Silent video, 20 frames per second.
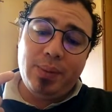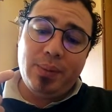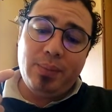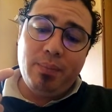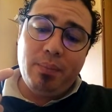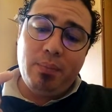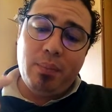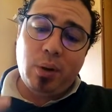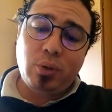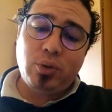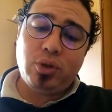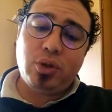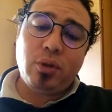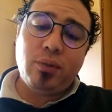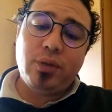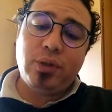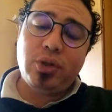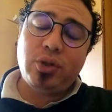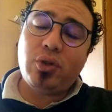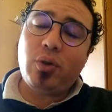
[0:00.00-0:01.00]
most of
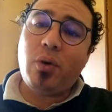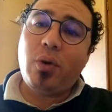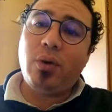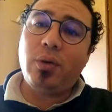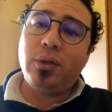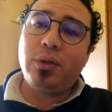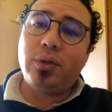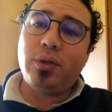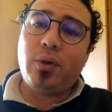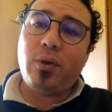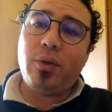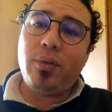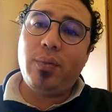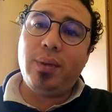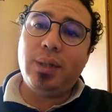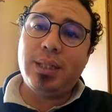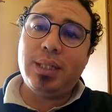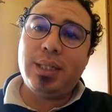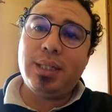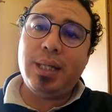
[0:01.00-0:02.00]
the songs on
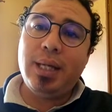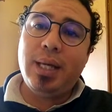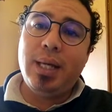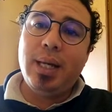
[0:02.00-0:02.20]
this.